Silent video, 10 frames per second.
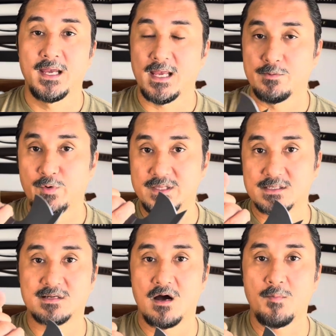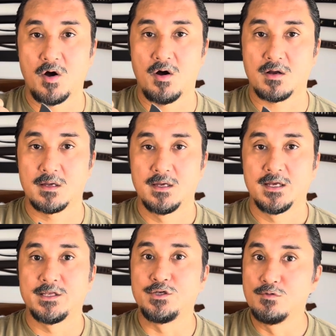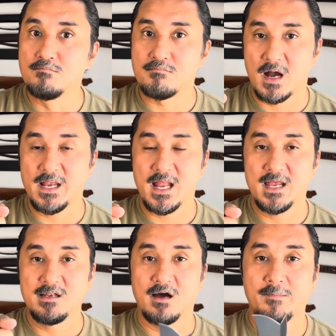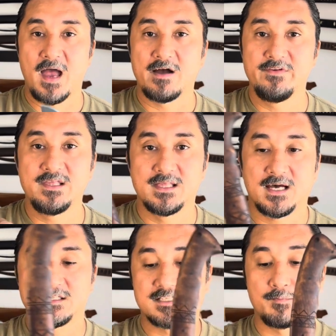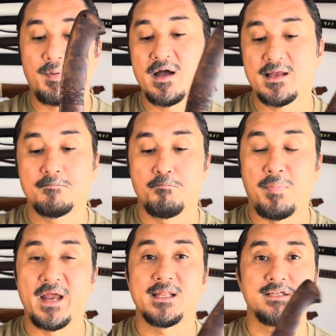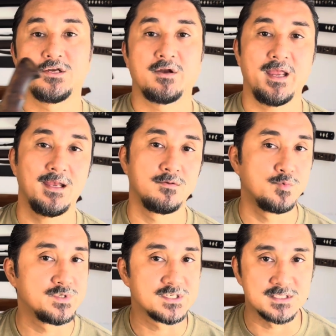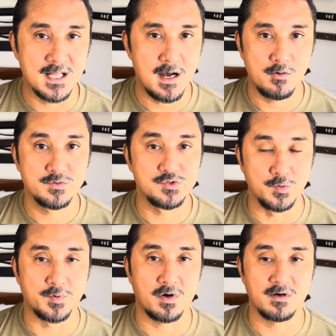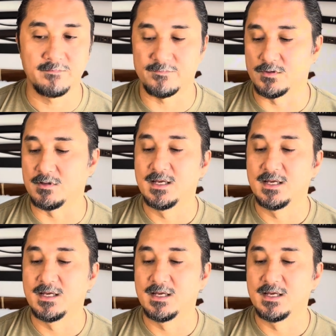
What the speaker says: with a tomahawk, you might end up having that spike bite into your hand, which is now super harmful.